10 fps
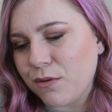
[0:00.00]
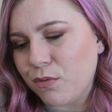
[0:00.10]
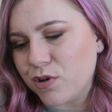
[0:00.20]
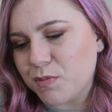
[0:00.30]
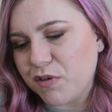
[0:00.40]
the
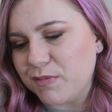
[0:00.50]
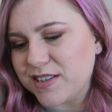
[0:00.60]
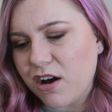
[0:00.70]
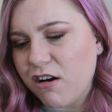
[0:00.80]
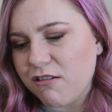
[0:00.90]
waterproof
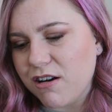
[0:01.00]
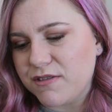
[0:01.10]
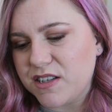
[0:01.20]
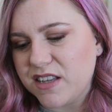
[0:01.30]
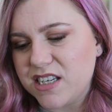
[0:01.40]
mascara
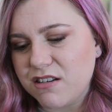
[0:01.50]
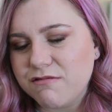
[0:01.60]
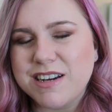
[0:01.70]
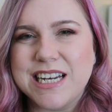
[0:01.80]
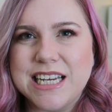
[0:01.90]
off, so they
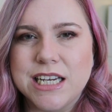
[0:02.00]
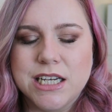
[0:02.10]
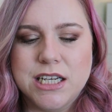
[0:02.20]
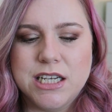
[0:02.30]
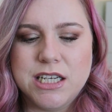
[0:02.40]
don't really
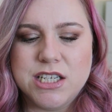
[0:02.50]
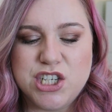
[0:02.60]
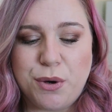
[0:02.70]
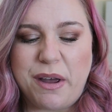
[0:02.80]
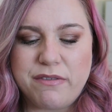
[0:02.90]

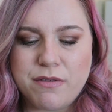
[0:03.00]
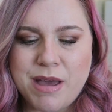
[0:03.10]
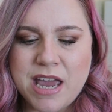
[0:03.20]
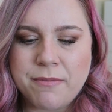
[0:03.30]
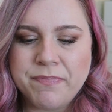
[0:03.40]
do it for
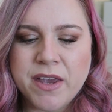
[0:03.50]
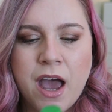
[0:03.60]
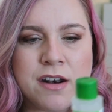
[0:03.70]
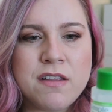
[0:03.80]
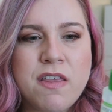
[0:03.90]
me.
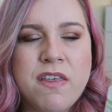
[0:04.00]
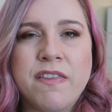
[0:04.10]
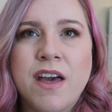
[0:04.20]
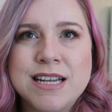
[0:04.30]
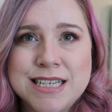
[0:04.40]
Another
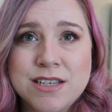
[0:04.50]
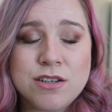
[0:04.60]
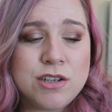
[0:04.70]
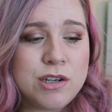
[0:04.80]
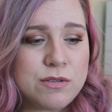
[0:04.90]
thing that I
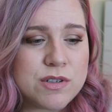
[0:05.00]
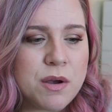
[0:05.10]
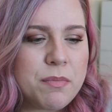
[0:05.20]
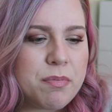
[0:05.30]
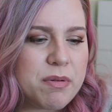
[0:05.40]
didn't use
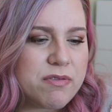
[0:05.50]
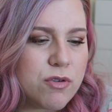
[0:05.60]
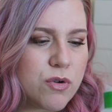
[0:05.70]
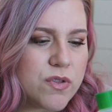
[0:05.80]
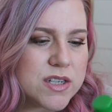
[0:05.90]
up
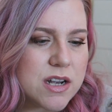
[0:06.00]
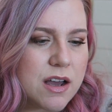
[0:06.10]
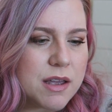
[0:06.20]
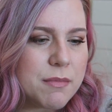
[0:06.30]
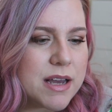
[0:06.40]
before the
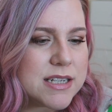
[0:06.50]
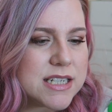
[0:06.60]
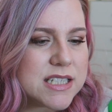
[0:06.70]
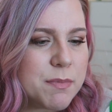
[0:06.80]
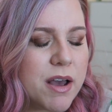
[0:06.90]
time had
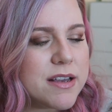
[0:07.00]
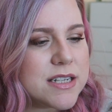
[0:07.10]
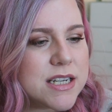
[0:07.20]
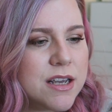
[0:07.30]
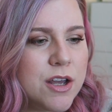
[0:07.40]

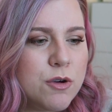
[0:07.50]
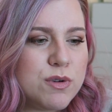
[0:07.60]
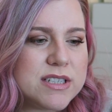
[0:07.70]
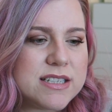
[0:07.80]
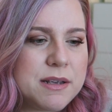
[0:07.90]
expired
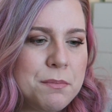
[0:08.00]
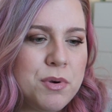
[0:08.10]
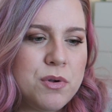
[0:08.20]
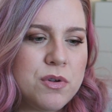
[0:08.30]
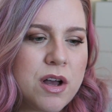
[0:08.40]
was a
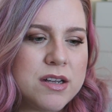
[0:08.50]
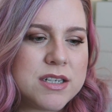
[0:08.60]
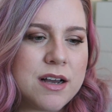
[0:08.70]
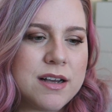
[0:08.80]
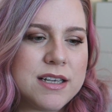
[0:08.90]
simple
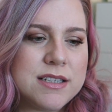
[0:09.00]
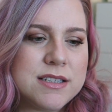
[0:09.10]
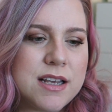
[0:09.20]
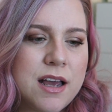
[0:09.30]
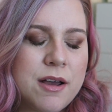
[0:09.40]
Kind
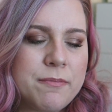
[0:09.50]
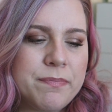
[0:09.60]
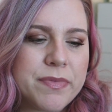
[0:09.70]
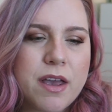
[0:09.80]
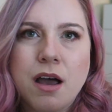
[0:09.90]
Eyes
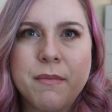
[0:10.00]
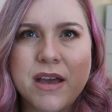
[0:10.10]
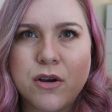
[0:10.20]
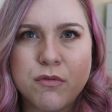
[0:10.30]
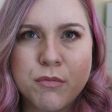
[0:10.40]
eye
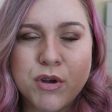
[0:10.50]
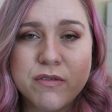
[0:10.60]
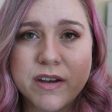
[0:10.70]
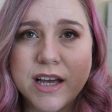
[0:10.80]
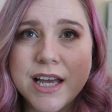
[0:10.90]
makeup
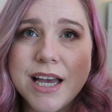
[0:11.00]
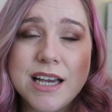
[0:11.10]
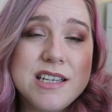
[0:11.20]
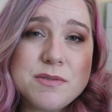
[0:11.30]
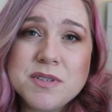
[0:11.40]
remover,
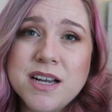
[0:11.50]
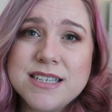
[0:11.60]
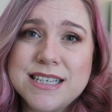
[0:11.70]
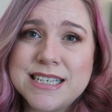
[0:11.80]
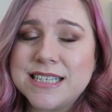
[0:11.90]
and this was
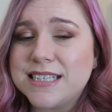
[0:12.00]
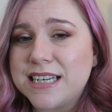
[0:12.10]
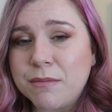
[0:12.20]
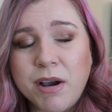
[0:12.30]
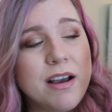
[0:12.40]
nice. It didn't
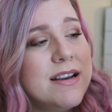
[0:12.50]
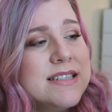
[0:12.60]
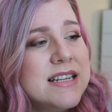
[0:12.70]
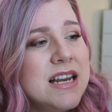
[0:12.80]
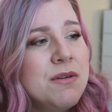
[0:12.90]
sting my
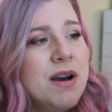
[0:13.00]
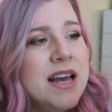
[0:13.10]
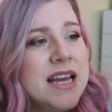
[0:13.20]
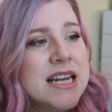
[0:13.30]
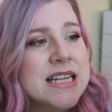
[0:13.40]
eyes in any
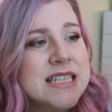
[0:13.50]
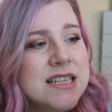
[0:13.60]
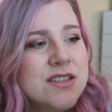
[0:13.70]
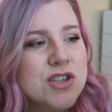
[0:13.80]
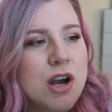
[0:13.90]
way and it
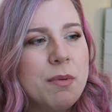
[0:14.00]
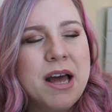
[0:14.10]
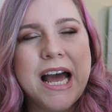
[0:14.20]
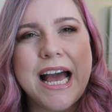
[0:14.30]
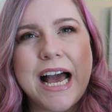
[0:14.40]
did the job.
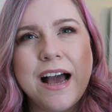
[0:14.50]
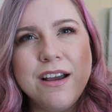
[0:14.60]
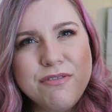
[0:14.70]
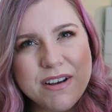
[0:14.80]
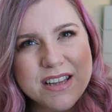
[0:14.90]

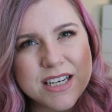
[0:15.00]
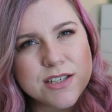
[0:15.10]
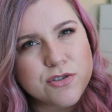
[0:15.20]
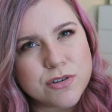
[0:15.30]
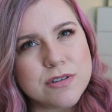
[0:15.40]
I felt that
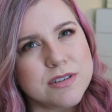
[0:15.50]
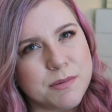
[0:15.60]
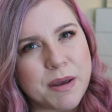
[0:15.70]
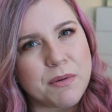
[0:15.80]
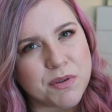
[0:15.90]
it struggled
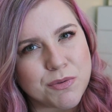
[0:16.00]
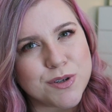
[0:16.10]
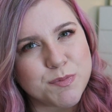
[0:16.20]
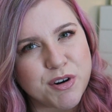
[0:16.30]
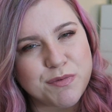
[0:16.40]
a bit with
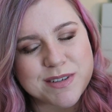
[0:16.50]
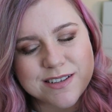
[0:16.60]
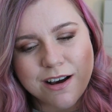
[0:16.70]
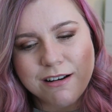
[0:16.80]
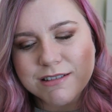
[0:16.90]
waterproof
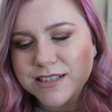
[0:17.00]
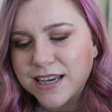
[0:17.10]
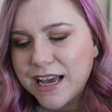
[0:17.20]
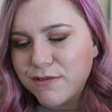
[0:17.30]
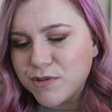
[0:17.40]
mascaras,
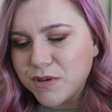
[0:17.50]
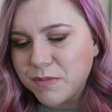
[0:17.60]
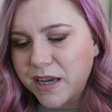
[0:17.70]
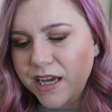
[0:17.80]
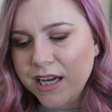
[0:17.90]
I have to
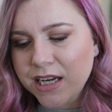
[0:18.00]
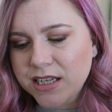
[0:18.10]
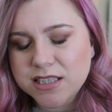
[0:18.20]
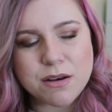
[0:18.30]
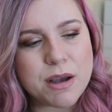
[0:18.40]
admit,
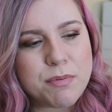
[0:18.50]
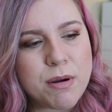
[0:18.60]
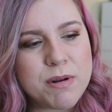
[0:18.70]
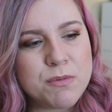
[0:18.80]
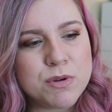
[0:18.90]
so I
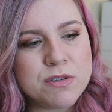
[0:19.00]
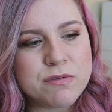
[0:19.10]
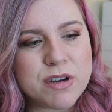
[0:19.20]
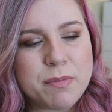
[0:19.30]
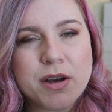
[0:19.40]
probably
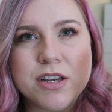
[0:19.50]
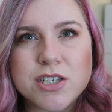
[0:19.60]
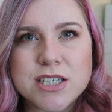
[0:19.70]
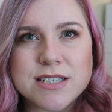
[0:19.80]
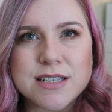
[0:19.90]
wouldn't
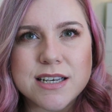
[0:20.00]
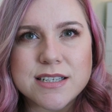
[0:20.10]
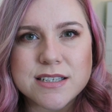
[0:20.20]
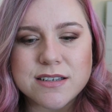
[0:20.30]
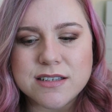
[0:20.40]
repurchase
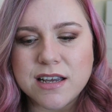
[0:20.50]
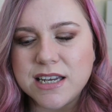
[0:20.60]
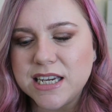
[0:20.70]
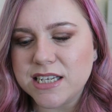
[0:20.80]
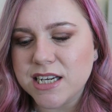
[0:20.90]
this because I
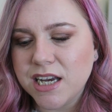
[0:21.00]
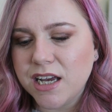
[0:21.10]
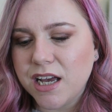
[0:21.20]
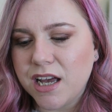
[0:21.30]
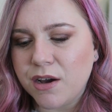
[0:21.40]
need
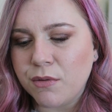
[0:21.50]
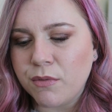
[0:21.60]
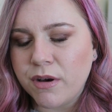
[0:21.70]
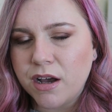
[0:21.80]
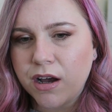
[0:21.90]

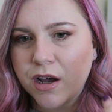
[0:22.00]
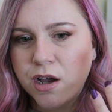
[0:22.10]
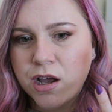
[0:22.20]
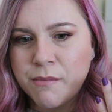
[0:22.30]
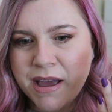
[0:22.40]

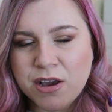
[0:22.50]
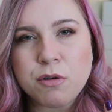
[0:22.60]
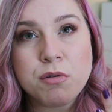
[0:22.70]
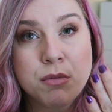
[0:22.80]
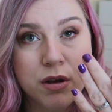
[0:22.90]
a
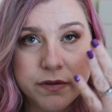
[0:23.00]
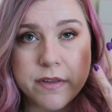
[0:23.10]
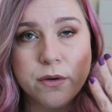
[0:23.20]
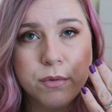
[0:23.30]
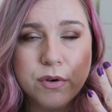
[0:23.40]
makeup
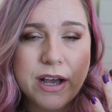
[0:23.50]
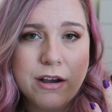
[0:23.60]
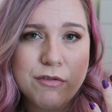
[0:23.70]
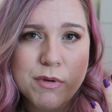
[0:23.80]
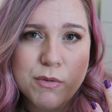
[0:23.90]
remover that will
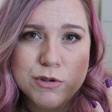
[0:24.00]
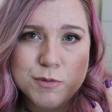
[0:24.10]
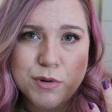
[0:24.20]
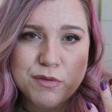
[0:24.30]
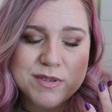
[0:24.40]
get off my
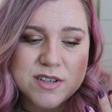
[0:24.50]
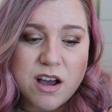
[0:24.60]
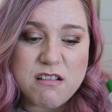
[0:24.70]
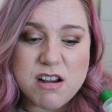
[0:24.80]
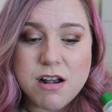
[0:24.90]
waterproof
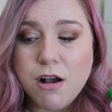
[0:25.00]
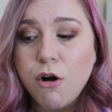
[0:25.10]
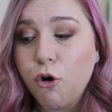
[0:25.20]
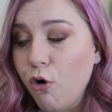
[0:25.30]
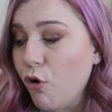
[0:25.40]
mascara,
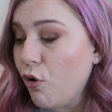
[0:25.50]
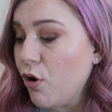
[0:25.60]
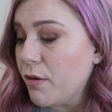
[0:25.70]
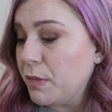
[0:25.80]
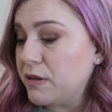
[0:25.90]

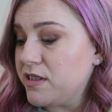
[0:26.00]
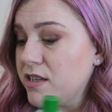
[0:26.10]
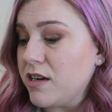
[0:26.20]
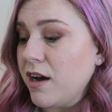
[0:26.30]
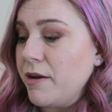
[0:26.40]
or most of
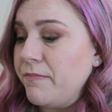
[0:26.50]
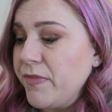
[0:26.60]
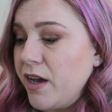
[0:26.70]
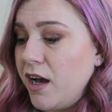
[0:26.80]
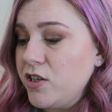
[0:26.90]
the time
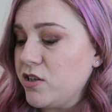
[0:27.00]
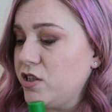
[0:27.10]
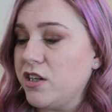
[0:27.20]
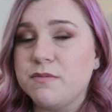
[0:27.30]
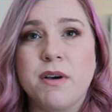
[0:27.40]
I
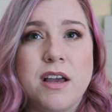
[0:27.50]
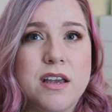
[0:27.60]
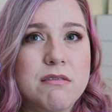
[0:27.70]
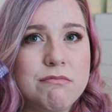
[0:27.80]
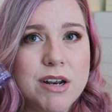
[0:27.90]
just use
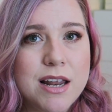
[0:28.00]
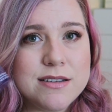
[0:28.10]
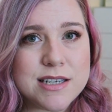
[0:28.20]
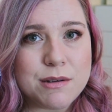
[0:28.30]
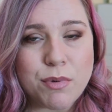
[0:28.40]
my
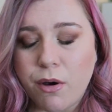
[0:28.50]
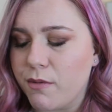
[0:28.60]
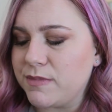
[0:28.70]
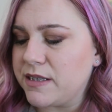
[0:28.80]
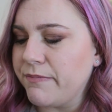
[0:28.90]
cleansing
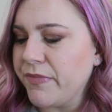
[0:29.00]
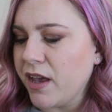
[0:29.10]
balms,